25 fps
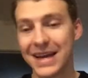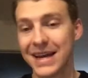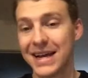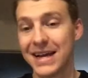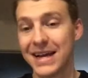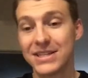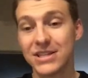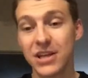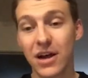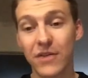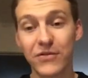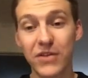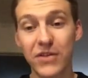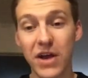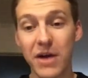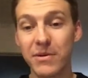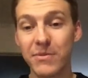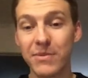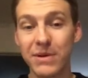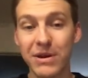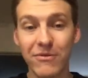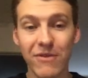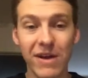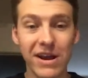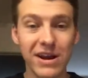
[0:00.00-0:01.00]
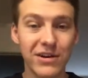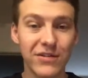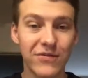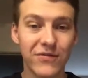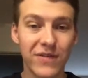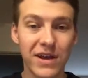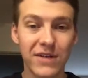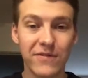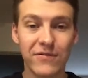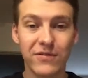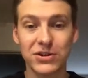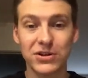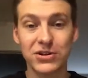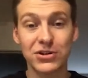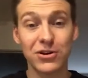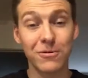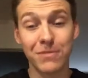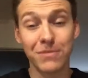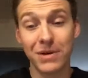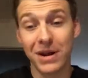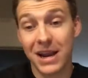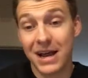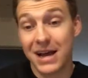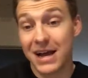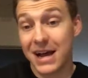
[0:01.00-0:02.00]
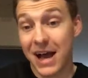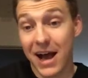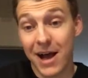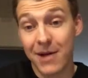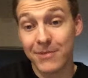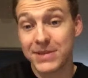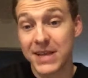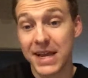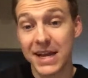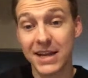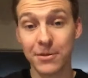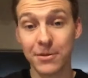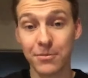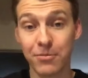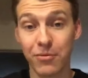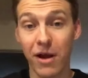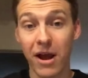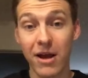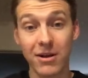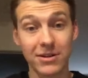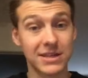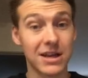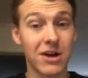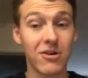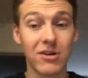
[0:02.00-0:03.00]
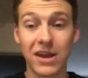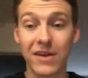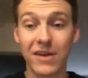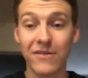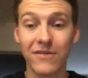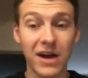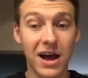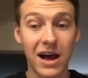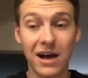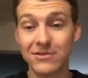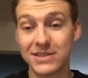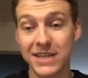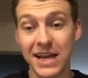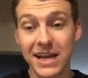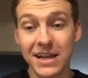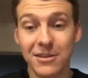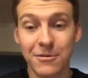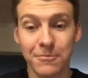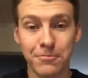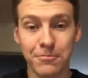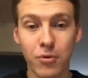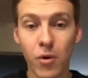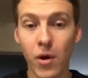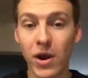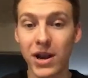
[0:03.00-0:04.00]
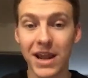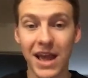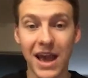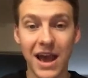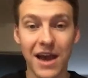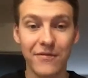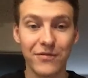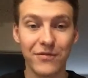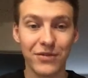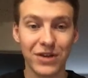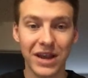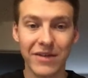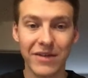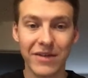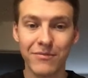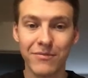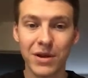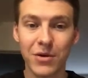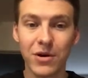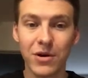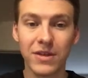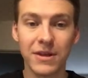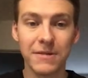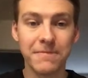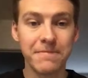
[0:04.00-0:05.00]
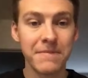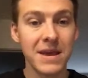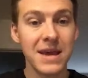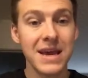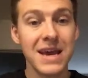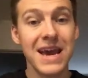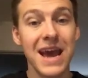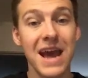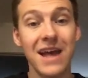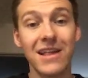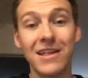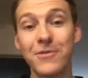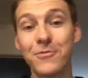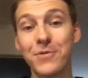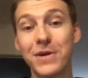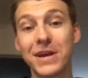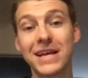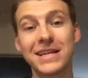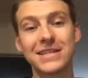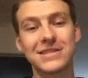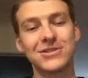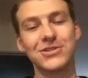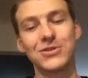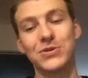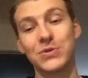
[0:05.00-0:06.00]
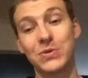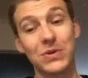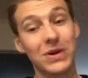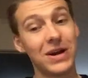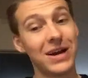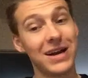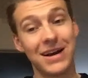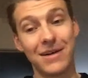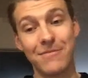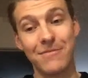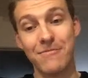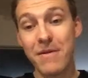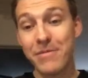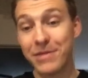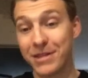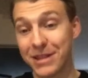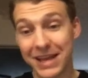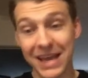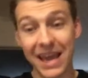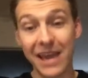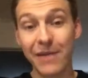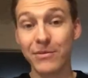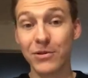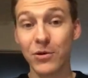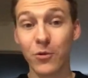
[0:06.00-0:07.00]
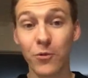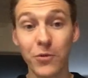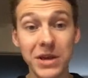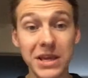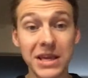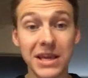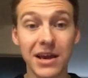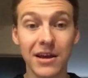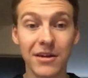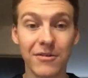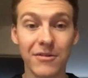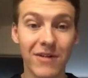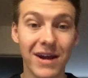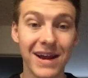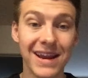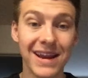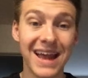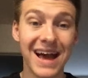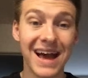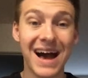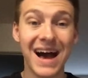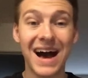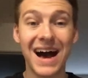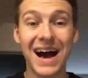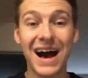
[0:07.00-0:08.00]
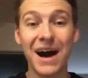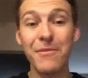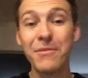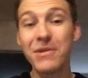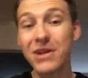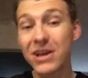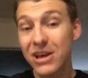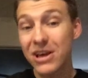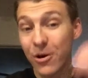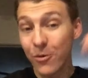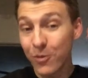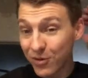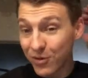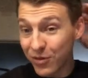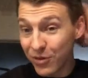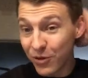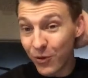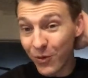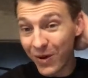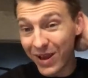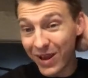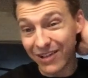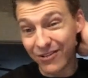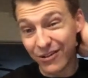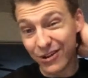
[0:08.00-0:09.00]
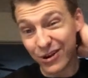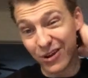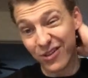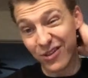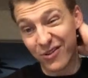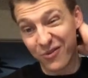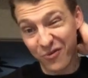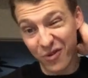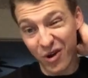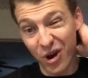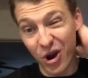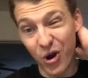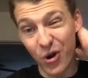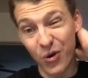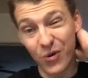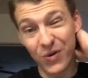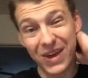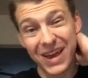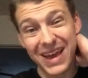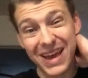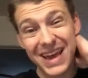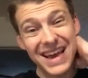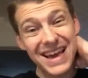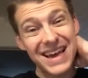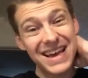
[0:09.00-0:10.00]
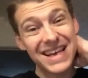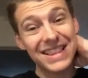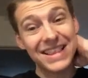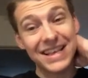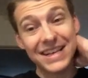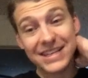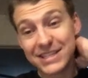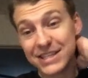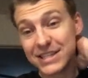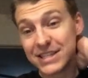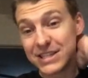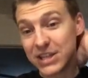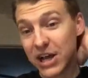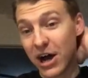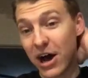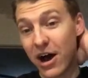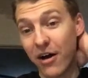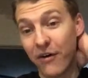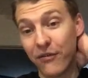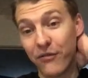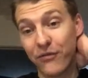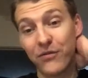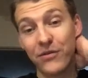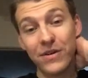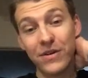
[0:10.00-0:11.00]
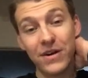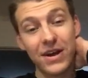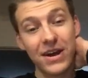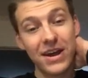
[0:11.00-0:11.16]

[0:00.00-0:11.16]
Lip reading: tough time to be a Raiders fan for sure, but I'm taking the Browns. I'll take the 1.5 you're giving me with it. And then we get to maybe the game of the weekend, right? I'm going to go with New England on the road. This is tough.